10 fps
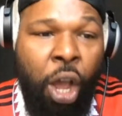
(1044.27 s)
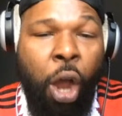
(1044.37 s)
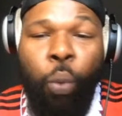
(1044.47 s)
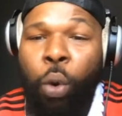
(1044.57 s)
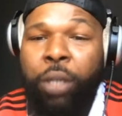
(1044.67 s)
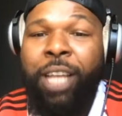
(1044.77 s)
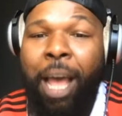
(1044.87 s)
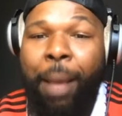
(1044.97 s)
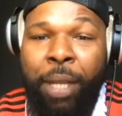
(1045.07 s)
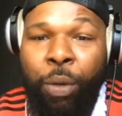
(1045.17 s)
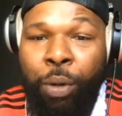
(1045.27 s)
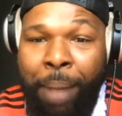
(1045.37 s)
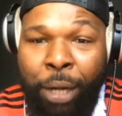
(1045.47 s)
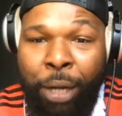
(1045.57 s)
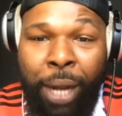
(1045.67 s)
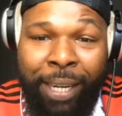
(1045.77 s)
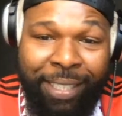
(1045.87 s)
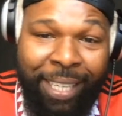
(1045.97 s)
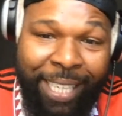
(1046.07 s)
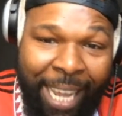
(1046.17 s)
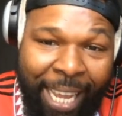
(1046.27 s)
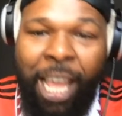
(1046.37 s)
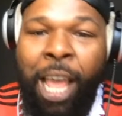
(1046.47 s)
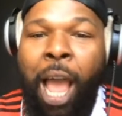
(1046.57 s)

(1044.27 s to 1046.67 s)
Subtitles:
on what's happening with Man United today.